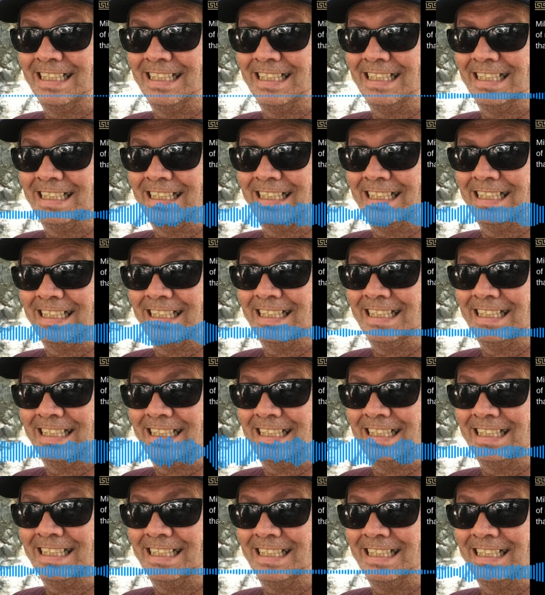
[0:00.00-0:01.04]
no
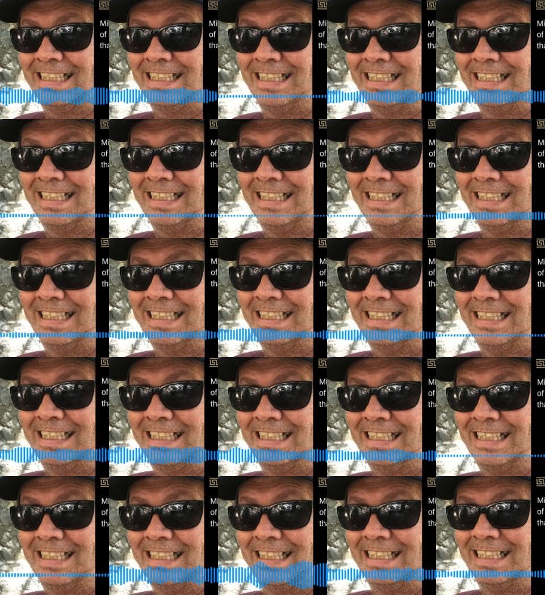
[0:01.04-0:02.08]
one group of
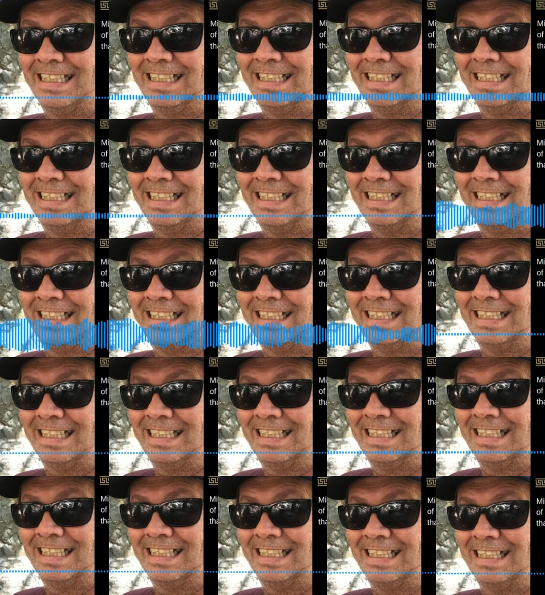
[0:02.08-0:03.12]
people can
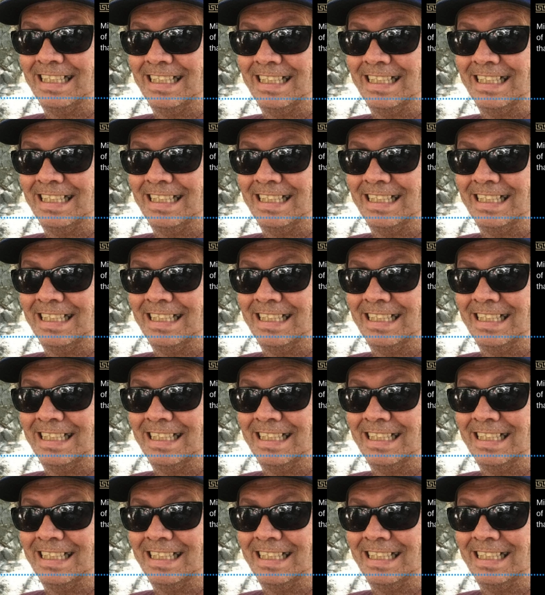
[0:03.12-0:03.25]
expect,